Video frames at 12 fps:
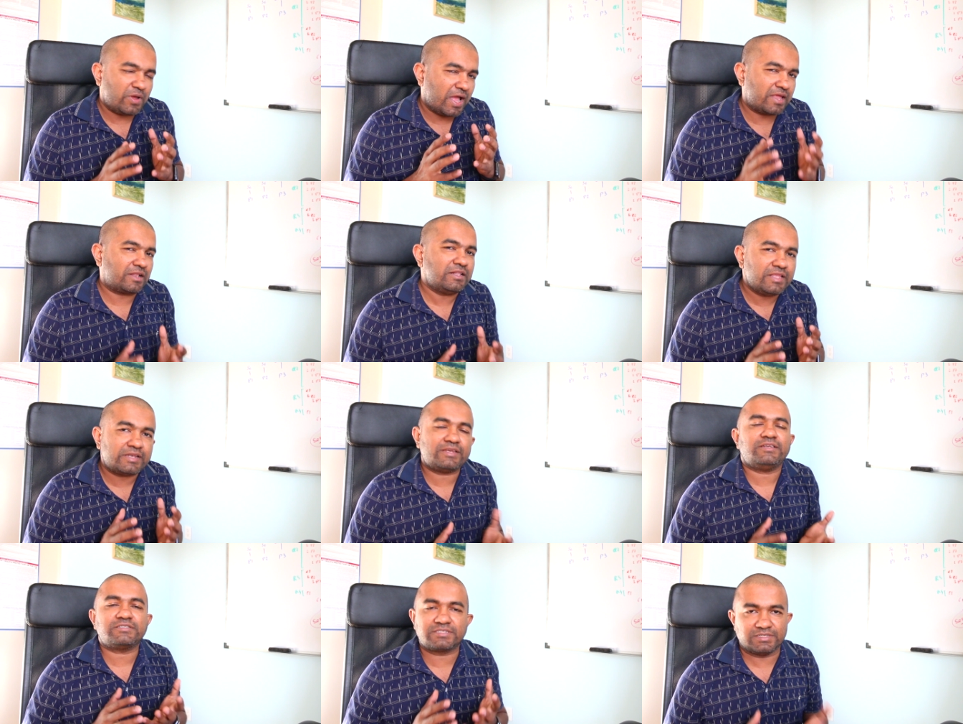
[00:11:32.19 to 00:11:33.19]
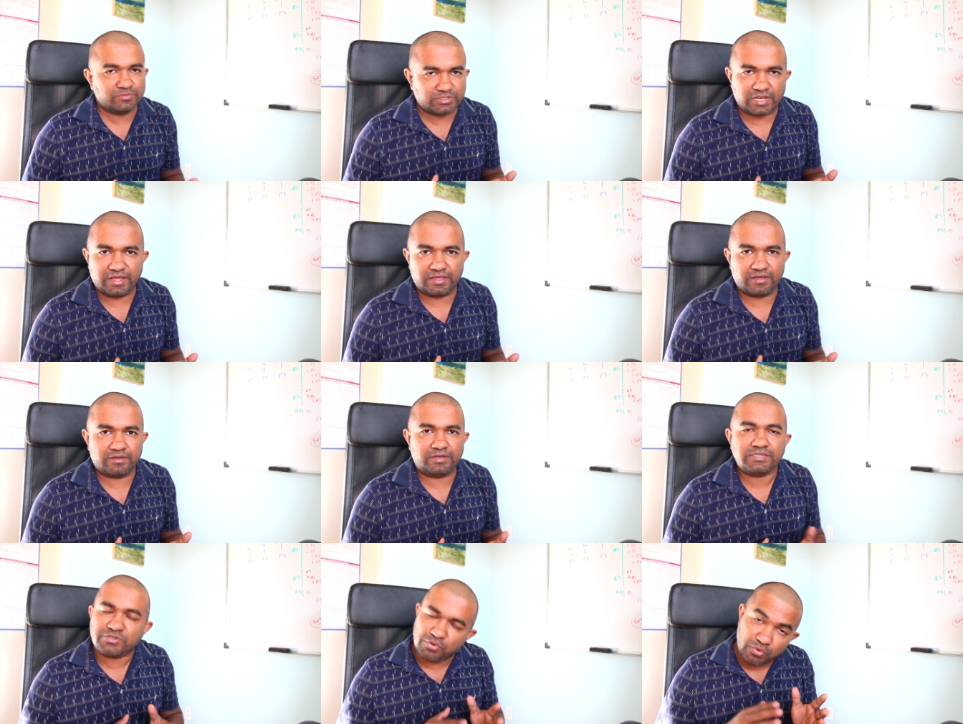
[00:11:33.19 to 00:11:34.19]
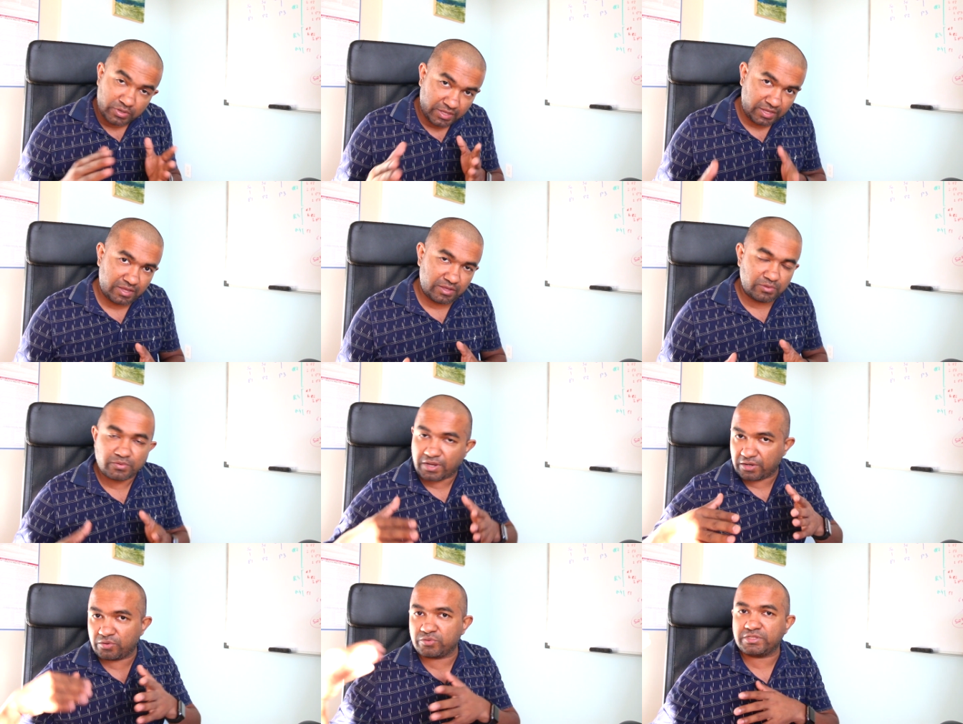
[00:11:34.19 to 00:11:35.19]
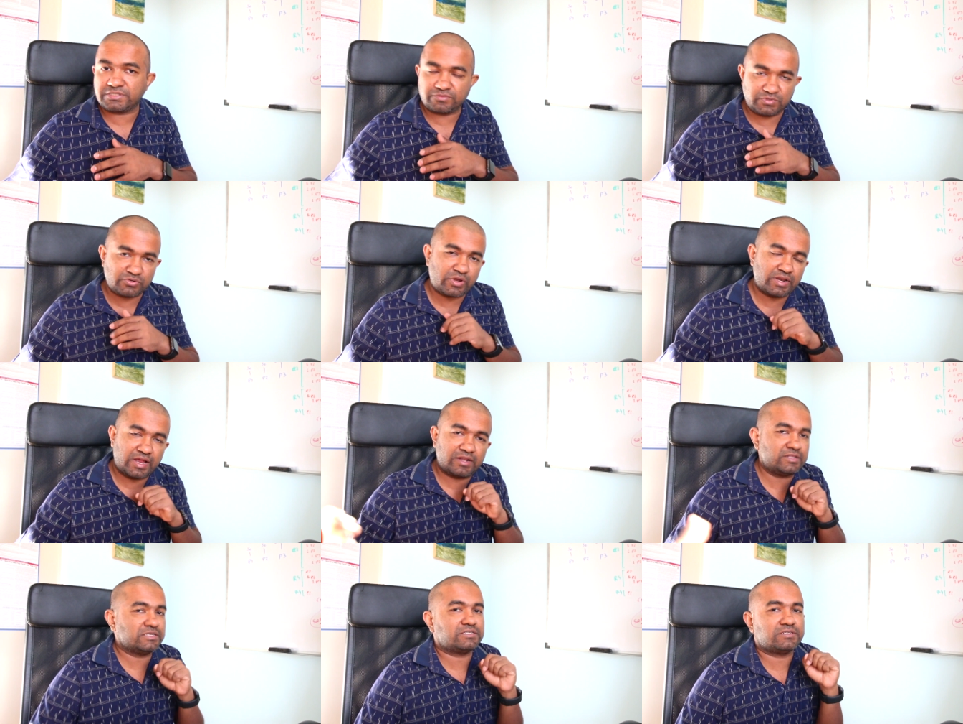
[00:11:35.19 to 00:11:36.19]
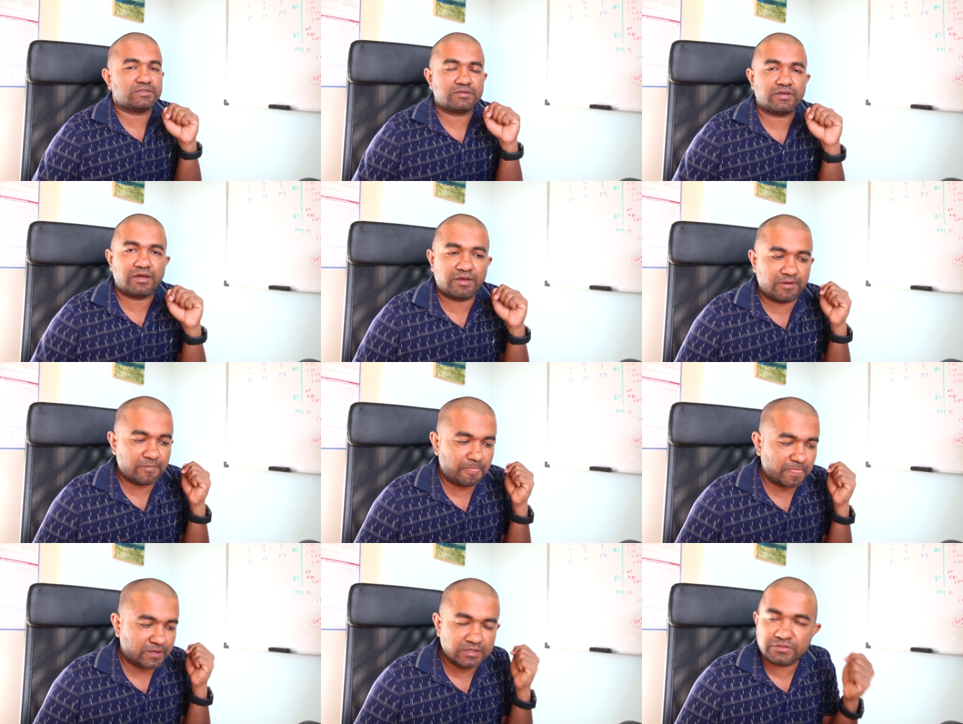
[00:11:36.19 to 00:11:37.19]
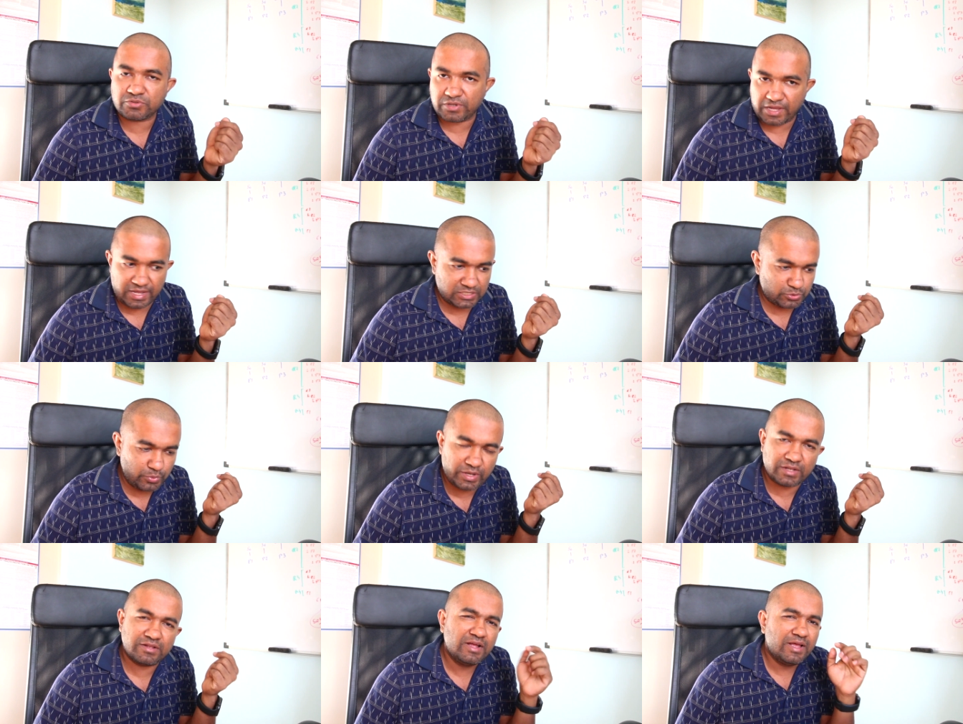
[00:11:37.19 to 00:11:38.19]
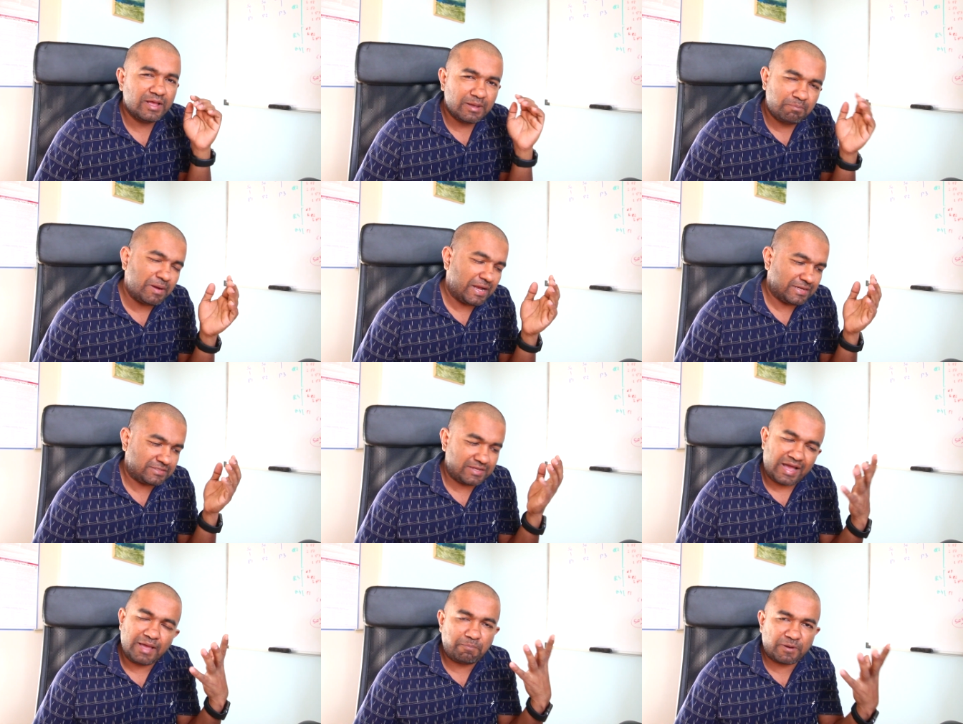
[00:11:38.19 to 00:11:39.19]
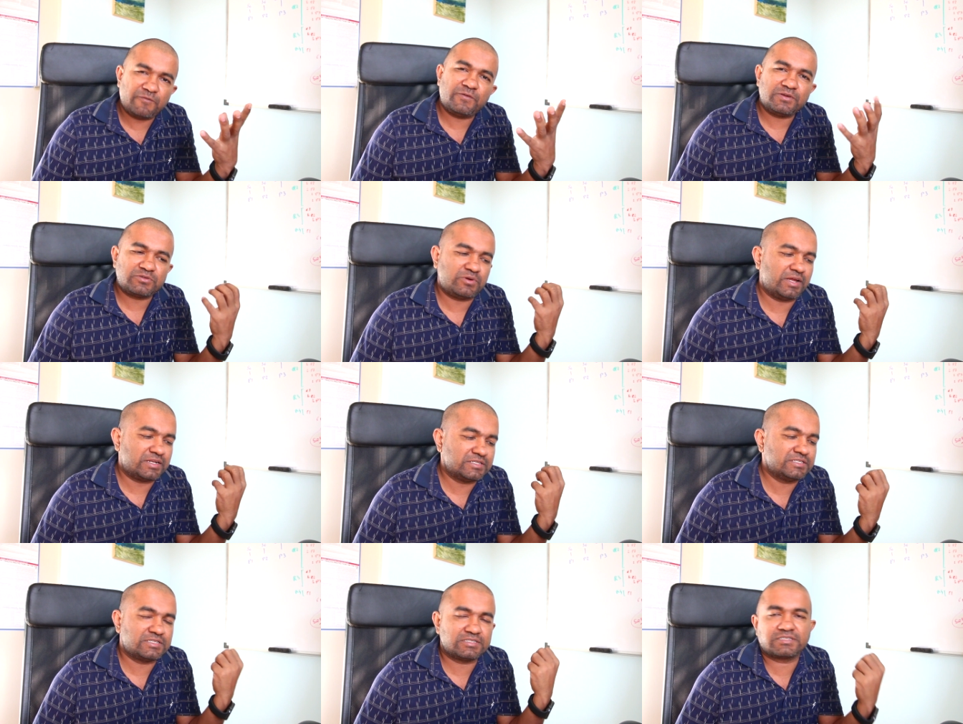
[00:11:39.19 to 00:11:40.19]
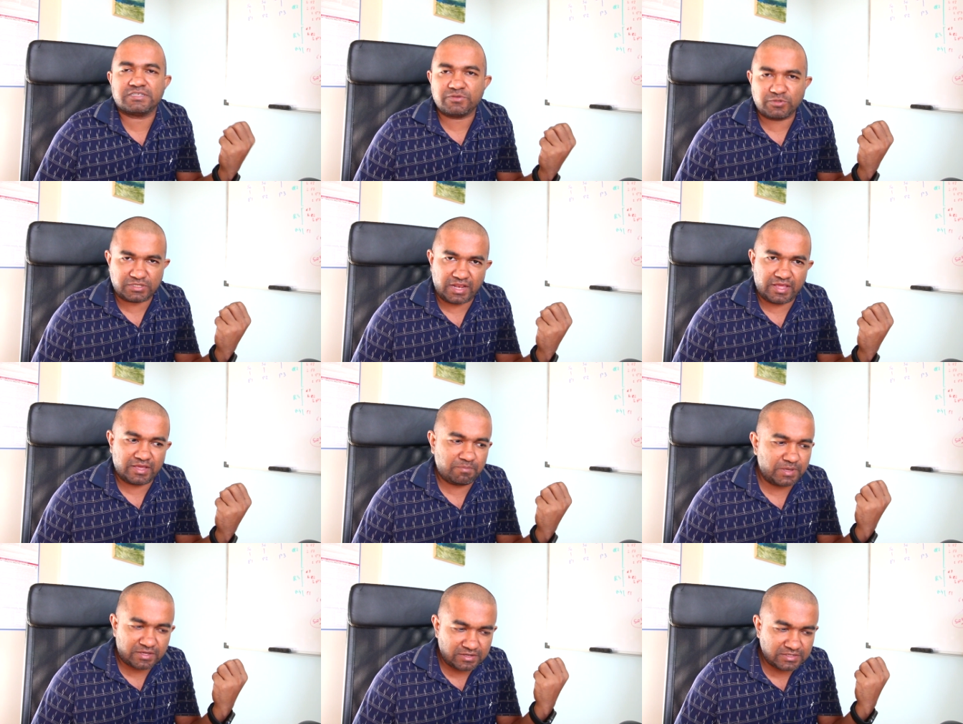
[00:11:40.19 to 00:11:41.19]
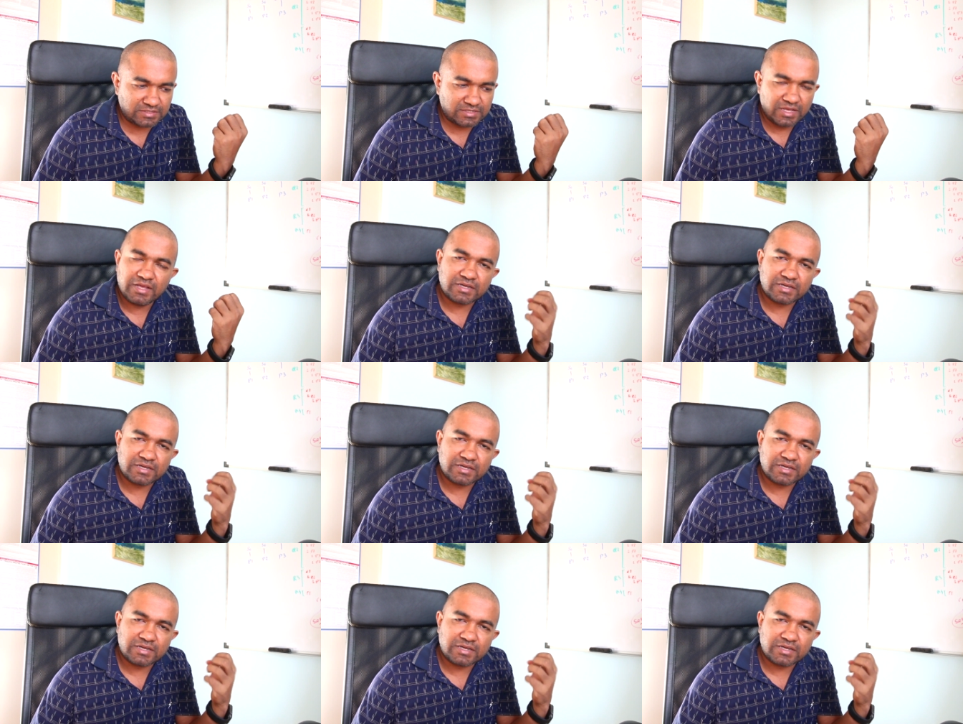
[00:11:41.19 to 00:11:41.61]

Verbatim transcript: to handle that in the service layer it's okay you can do this you can handle this in a um, controller as well but I prefer to handle this in a service layer because